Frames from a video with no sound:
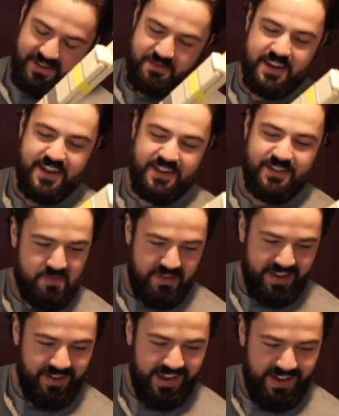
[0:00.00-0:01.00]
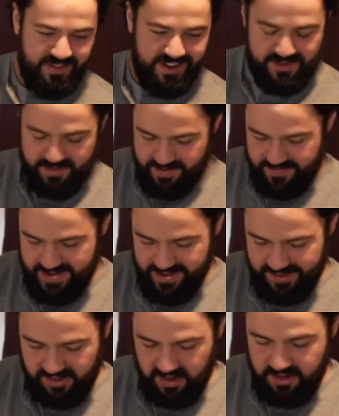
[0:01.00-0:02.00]
Okay, thing I have to use my
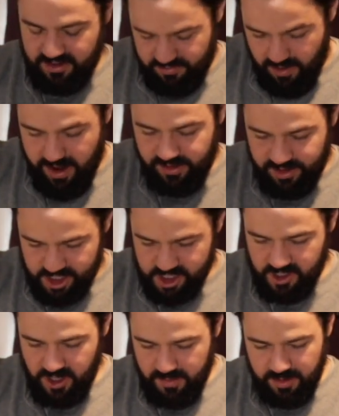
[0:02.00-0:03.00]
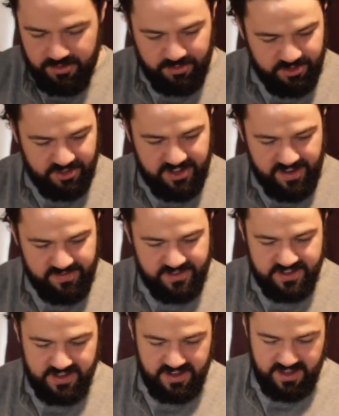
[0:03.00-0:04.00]
fingers on is razor sharp. I'll just have
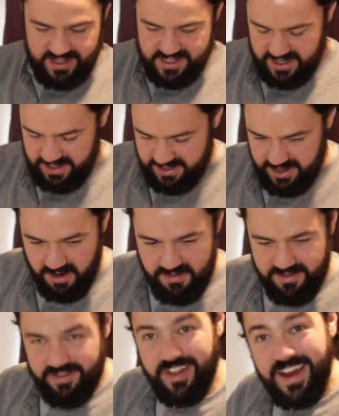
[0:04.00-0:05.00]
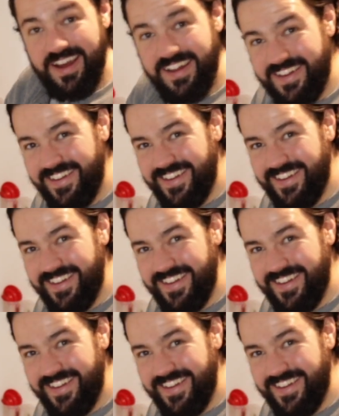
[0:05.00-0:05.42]
to take note of that.